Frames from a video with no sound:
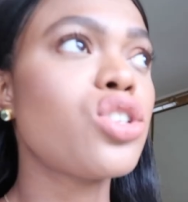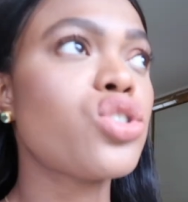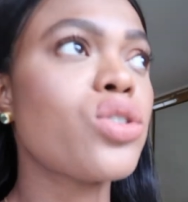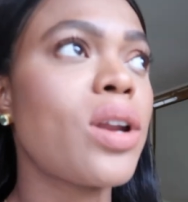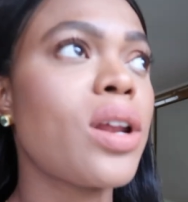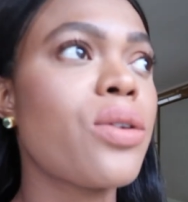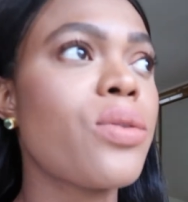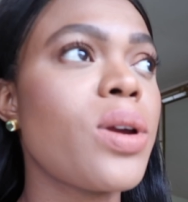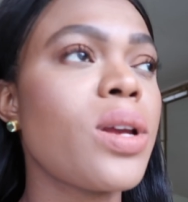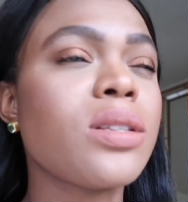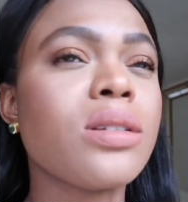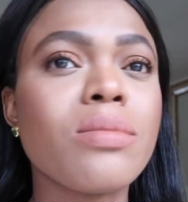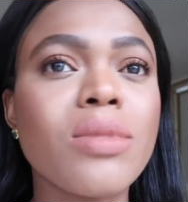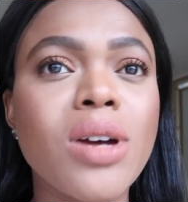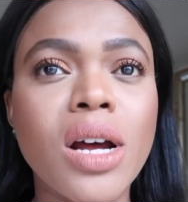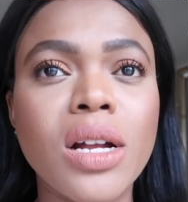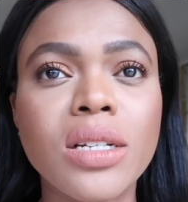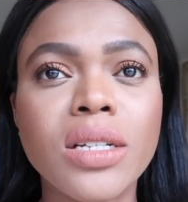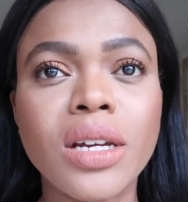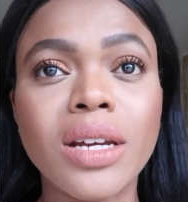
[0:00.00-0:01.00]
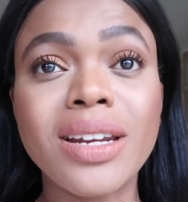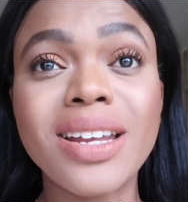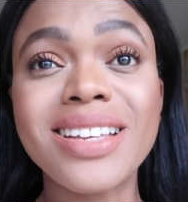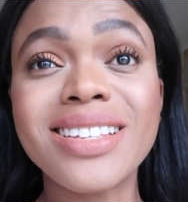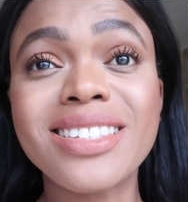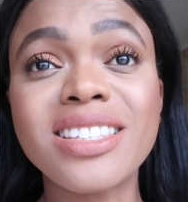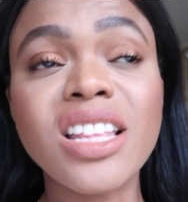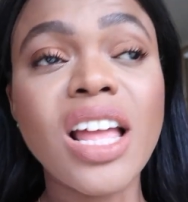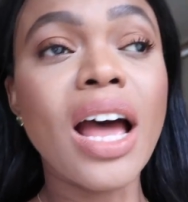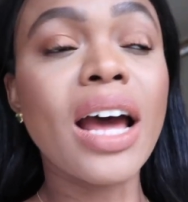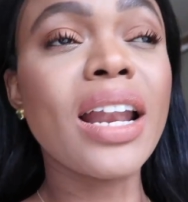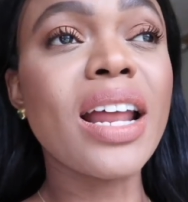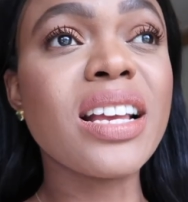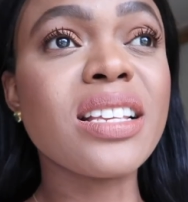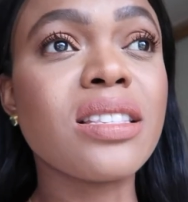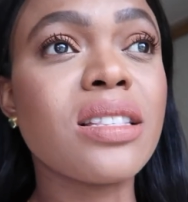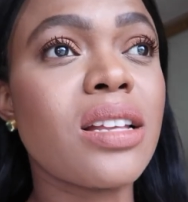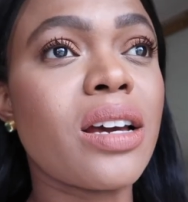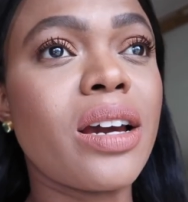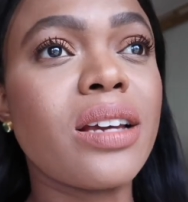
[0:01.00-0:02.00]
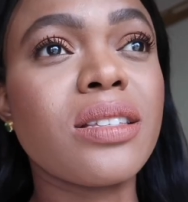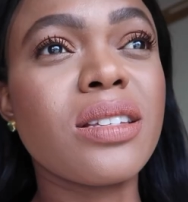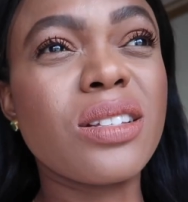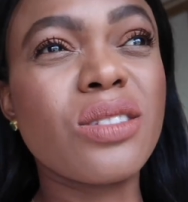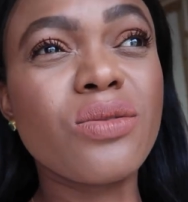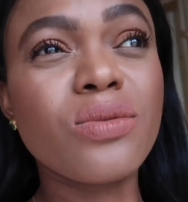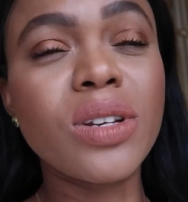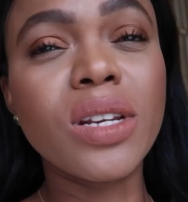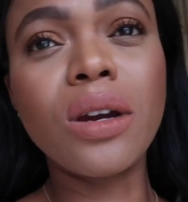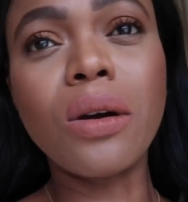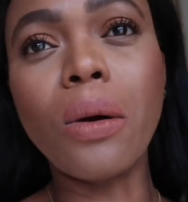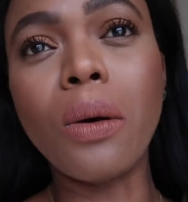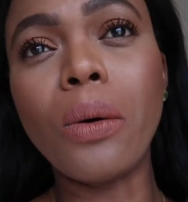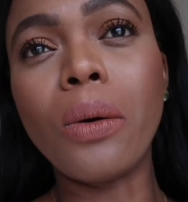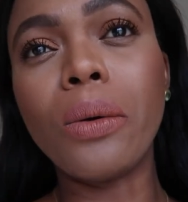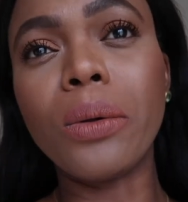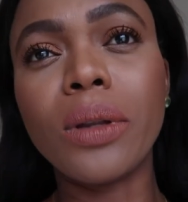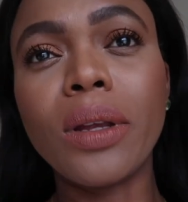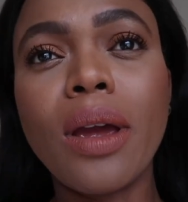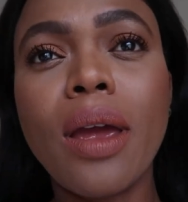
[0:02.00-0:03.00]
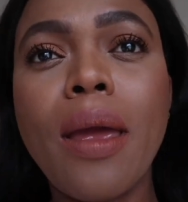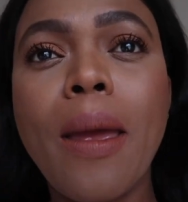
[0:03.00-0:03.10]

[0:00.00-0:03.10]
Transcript: try to create some content. It's not as nice, it's really cold.